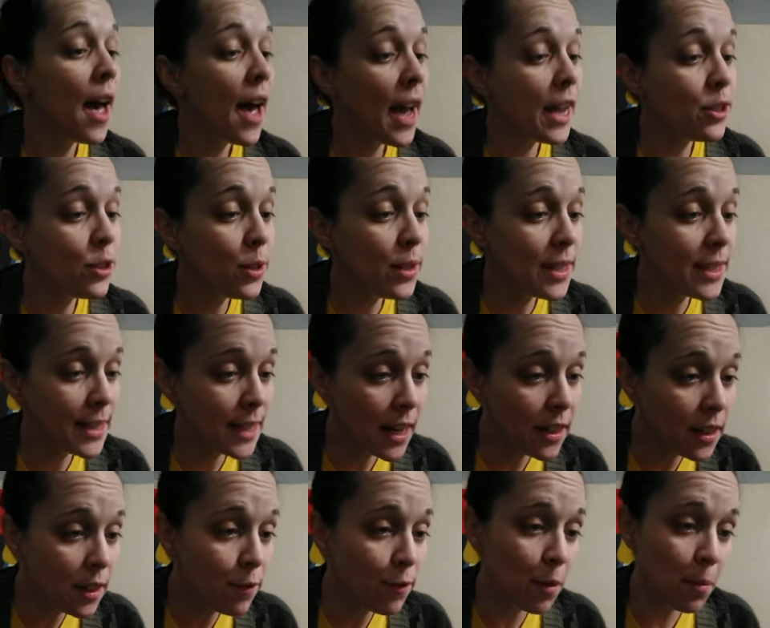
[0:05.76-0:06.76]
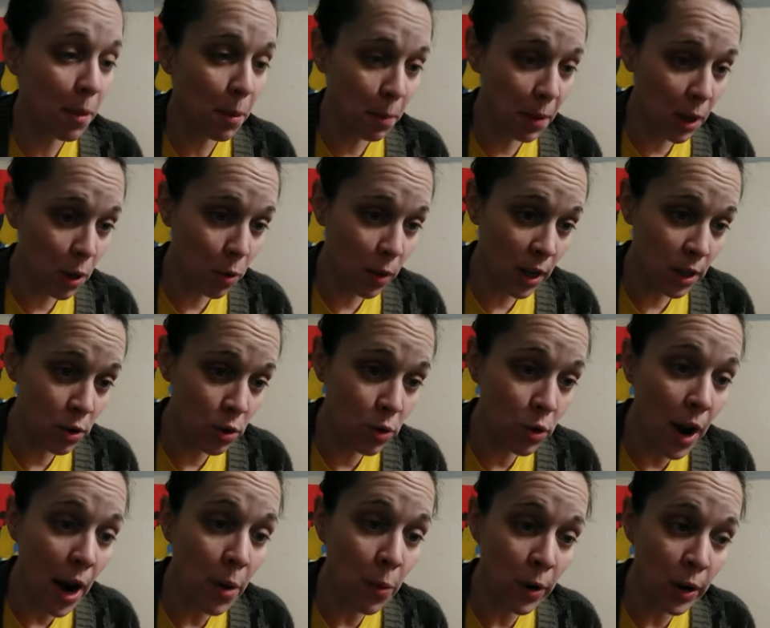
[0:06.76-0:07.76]
Had you descended from the Pequod's
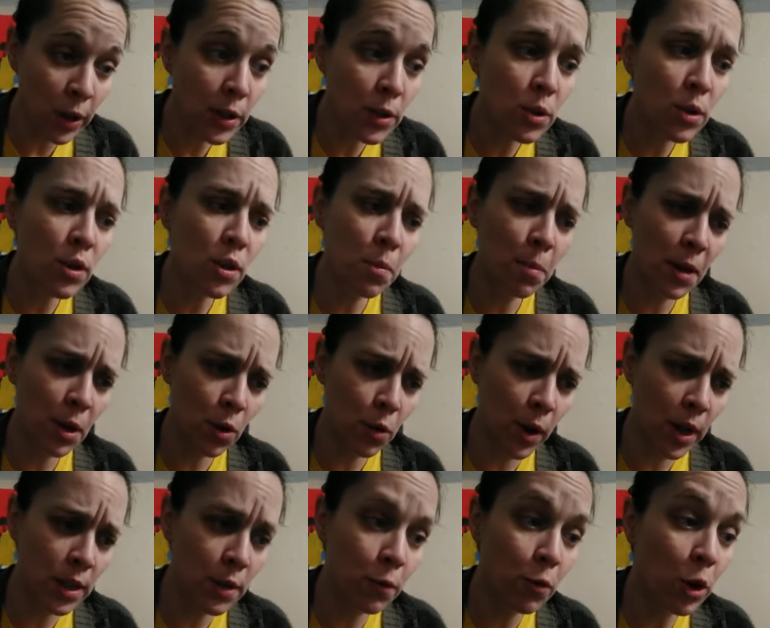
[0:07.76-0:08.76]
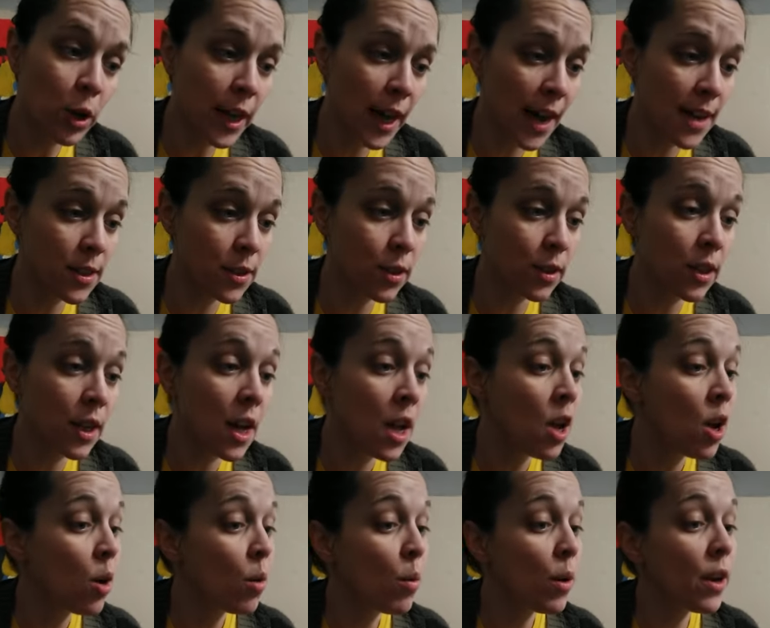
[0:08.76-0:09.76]
tryworks to the Pequod's forecastle,
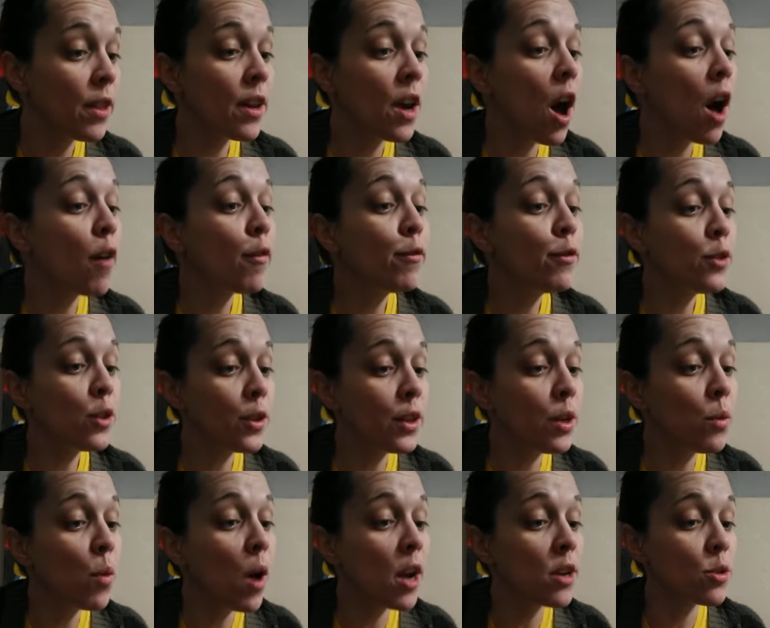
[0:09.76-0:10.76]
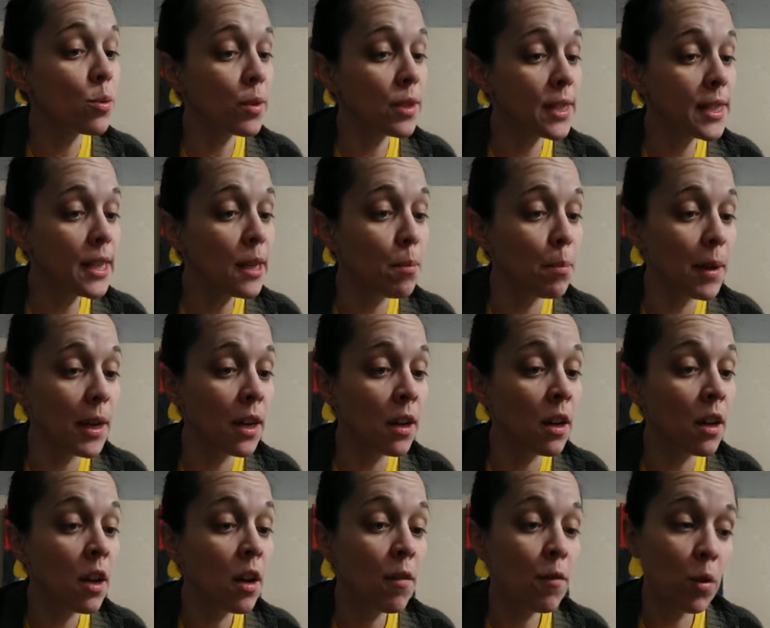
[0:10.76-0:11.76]
where the off duty watch were sleeping,
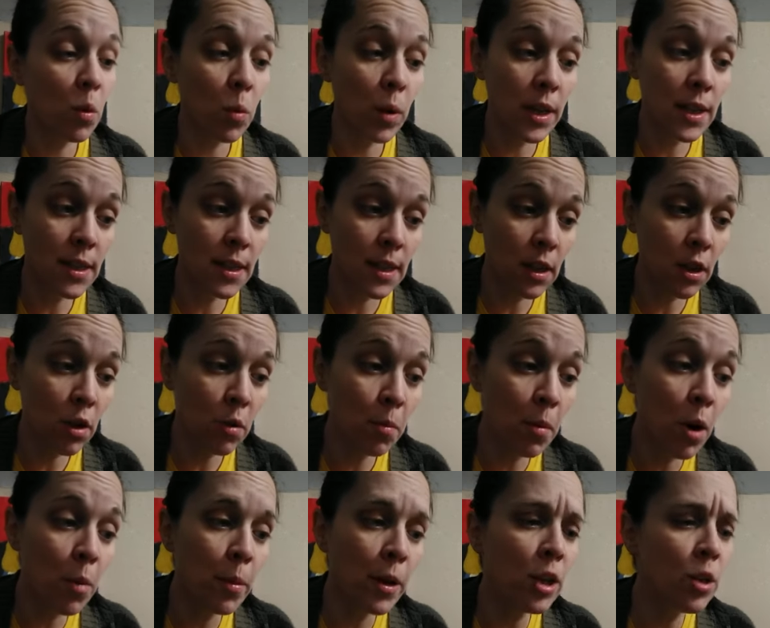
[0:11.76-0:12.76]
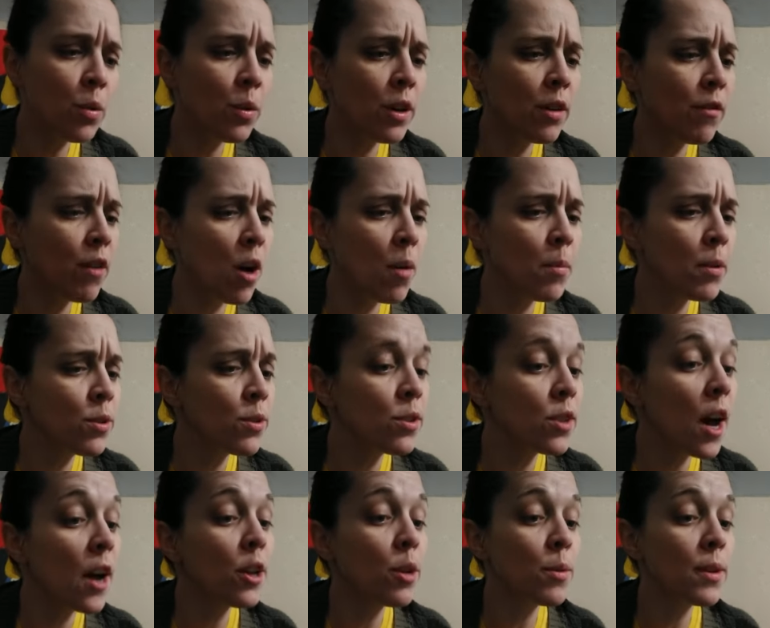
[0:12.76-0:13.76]
for one single moment you would have almost
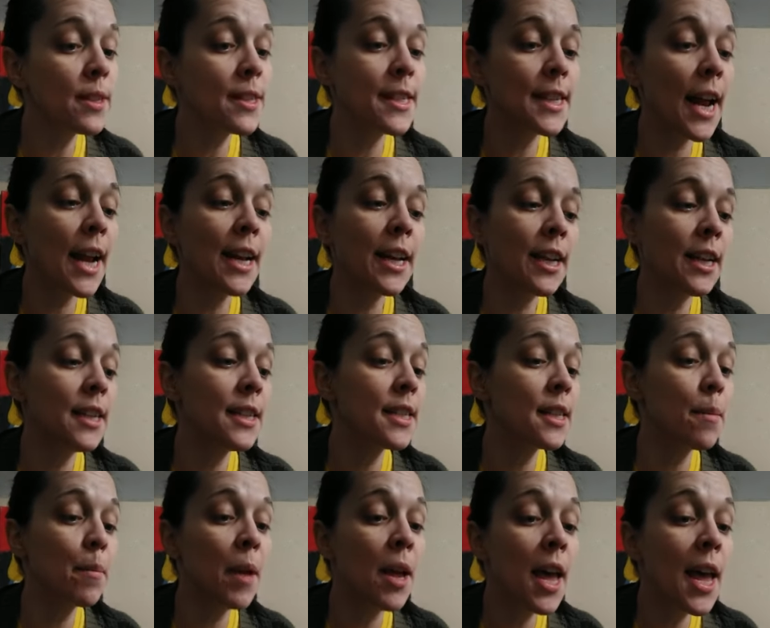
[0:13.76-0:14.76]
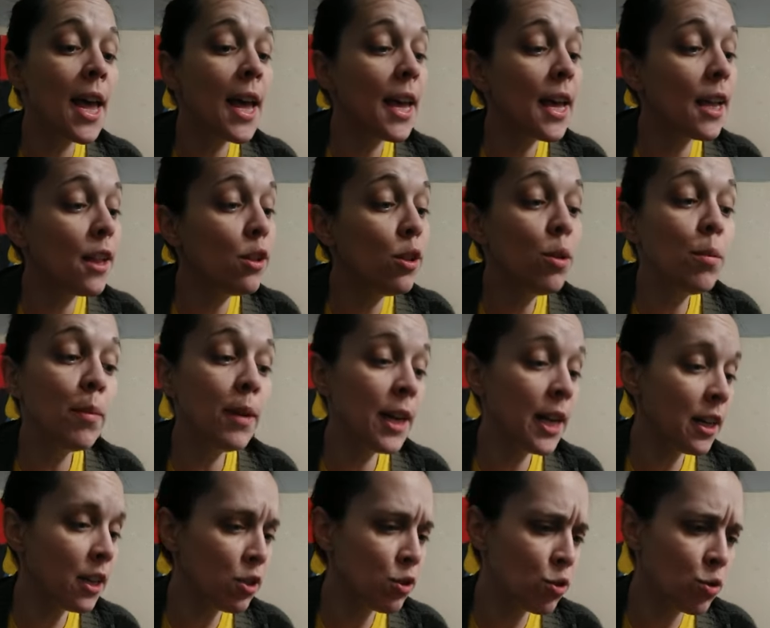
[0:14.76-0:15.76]
thought you were standing in some
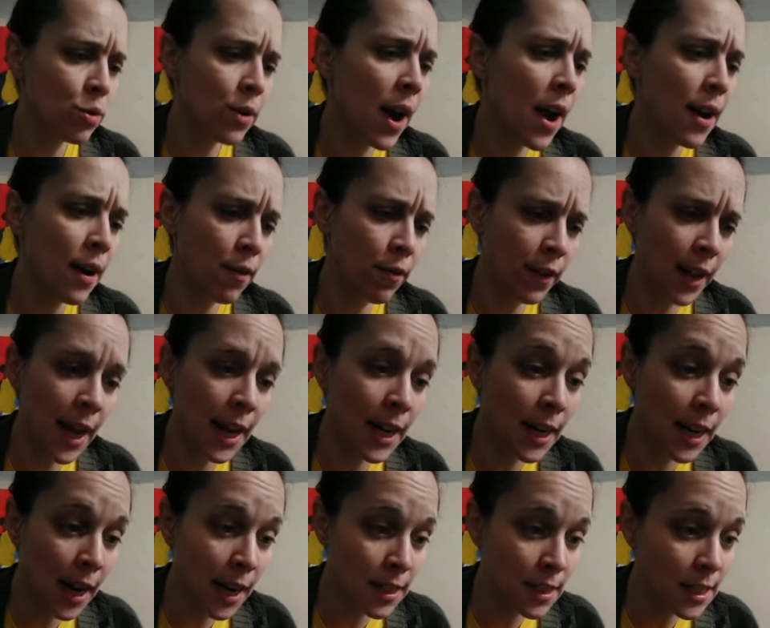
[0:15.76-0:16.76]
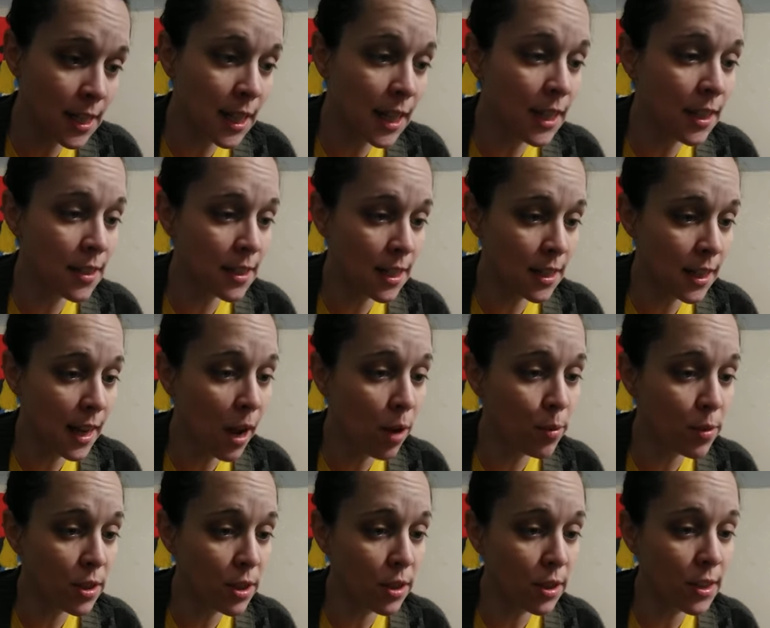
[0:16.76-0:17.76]
illuminated shrine of canonized kings and
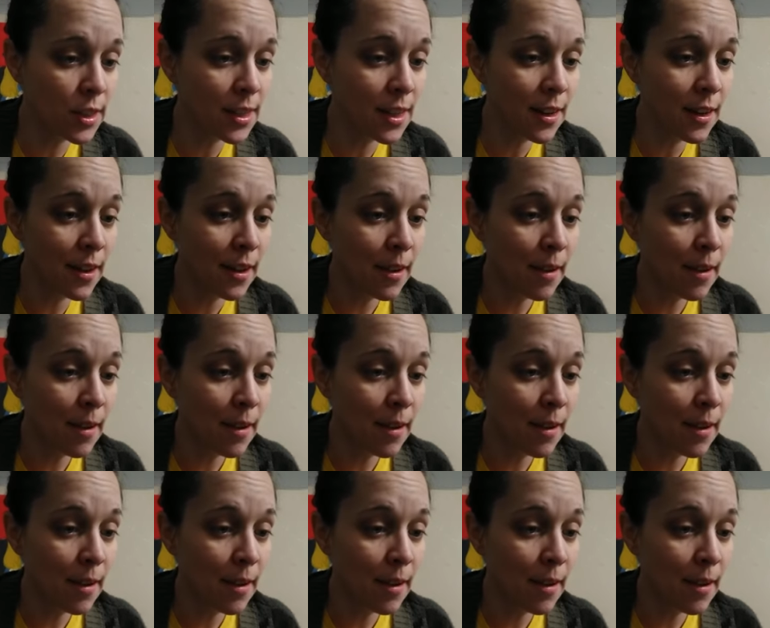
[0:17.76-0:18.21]
councillors.